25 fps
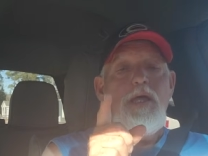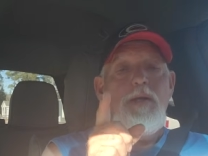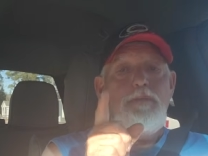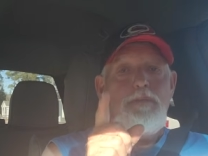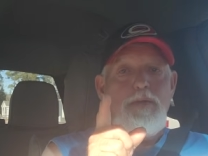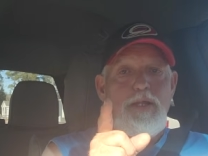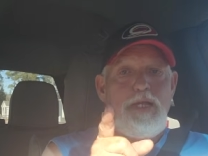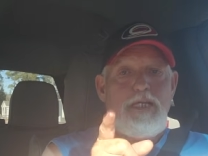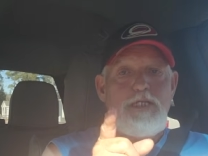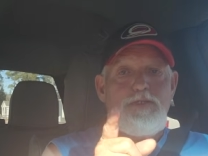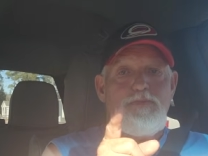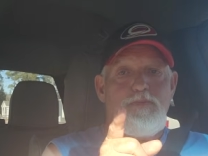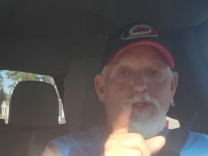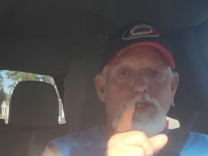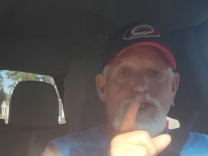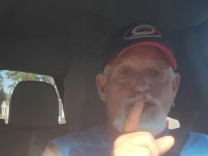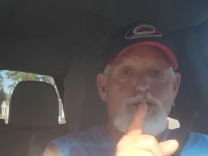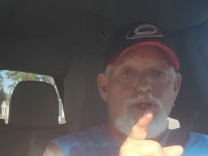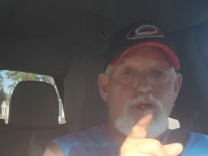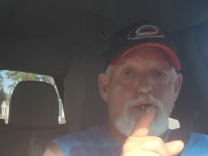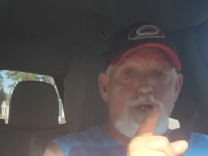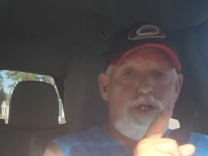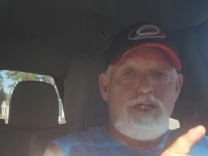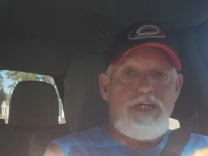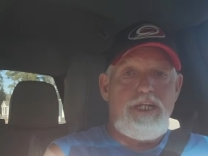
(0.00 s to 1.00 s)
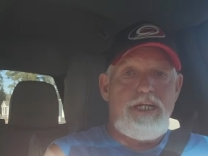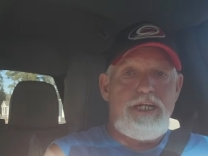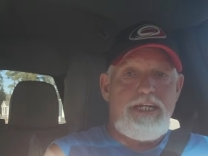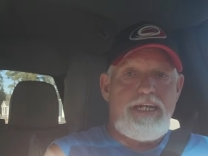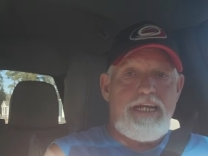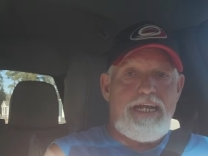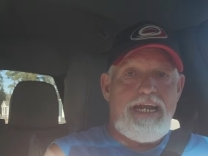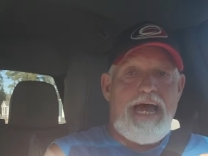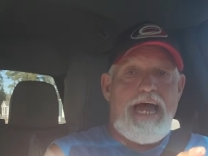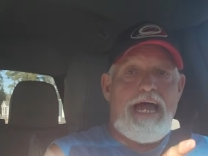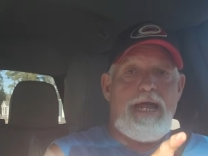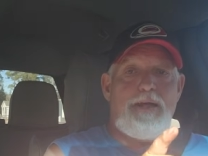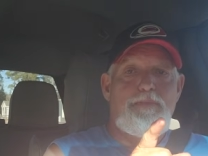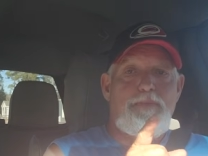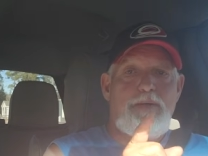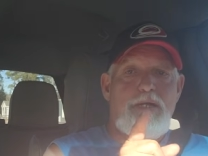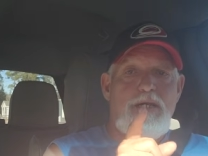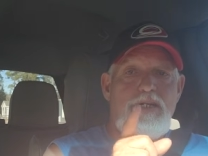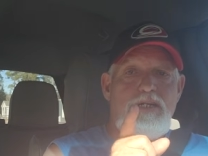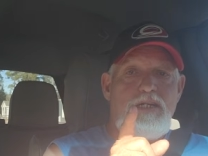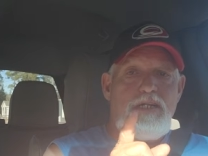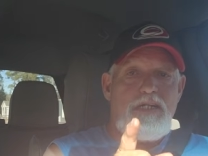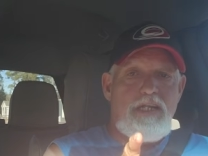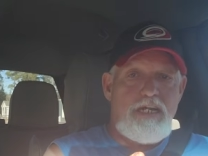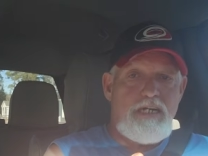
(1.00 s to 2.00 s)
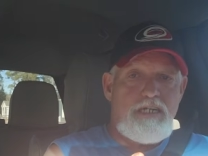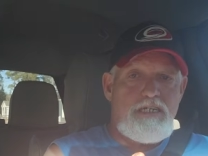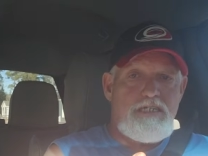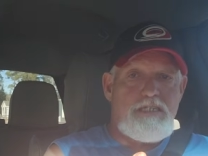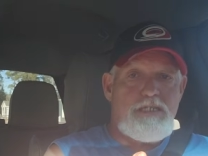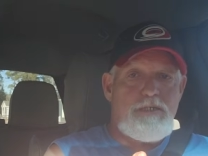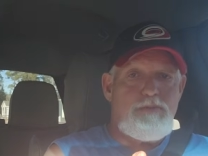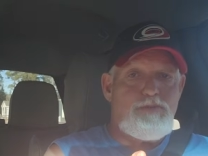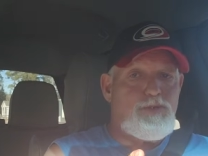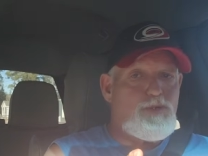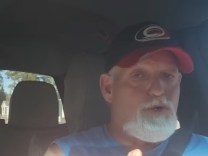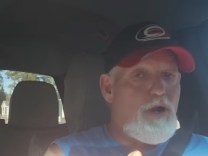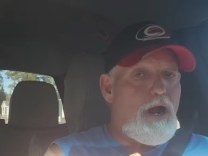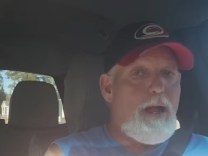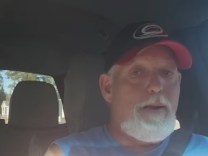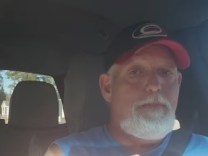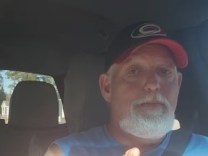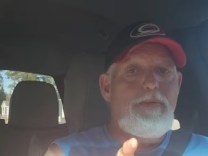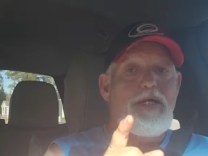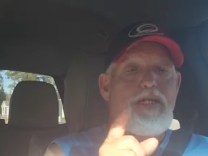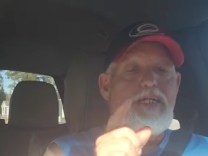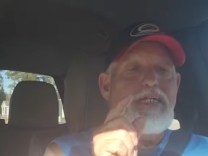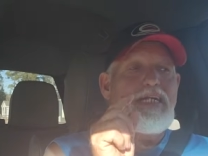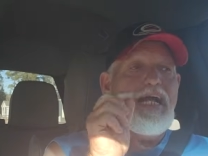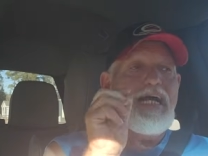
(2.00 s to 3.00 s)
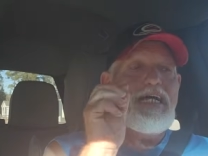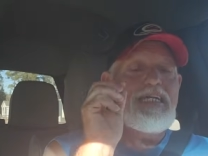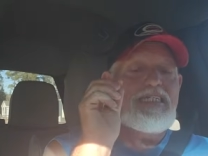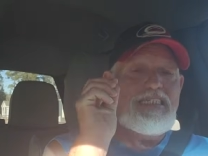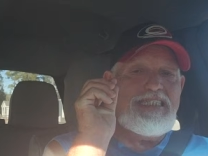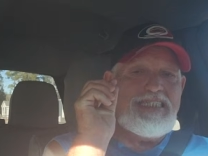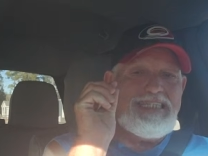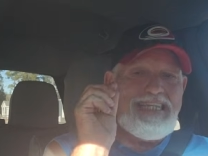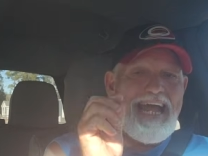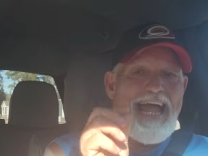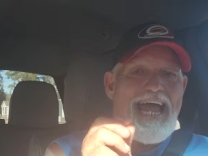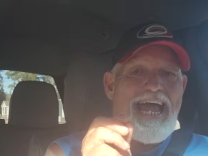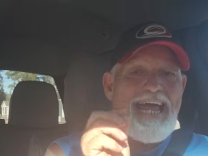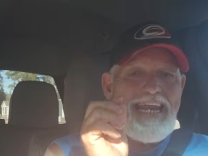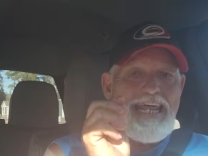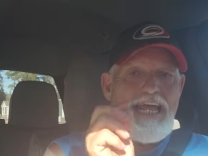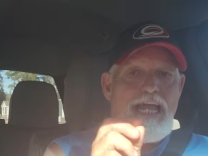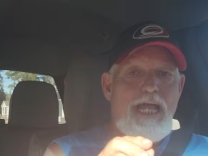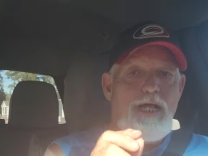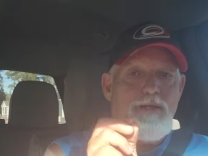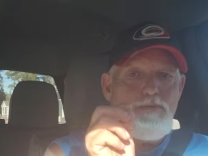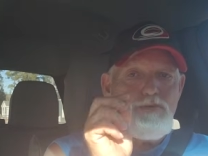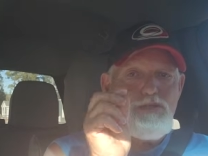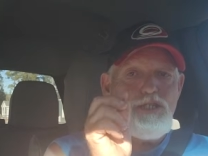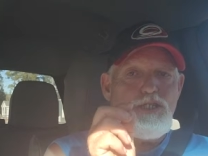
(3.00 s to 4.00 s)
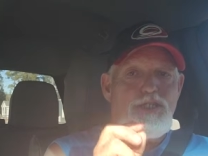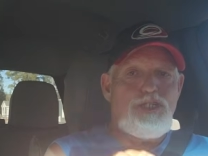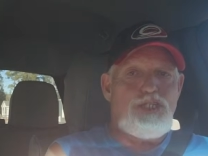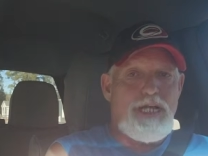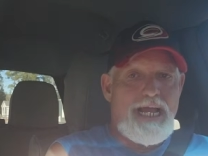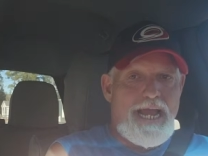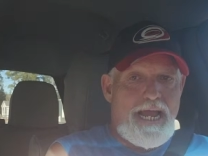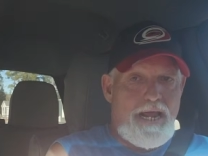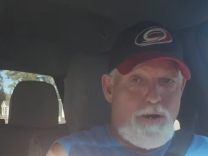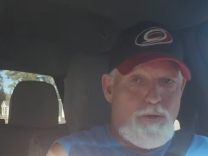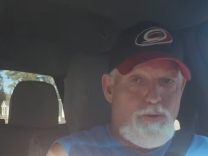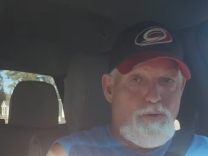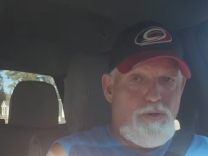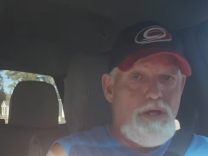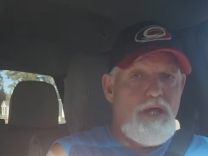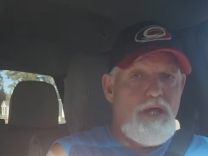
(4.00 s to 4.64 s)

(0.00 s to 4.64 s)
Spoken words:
Please be sure and click the like button, click the subscribe button, guys. That helps the channel.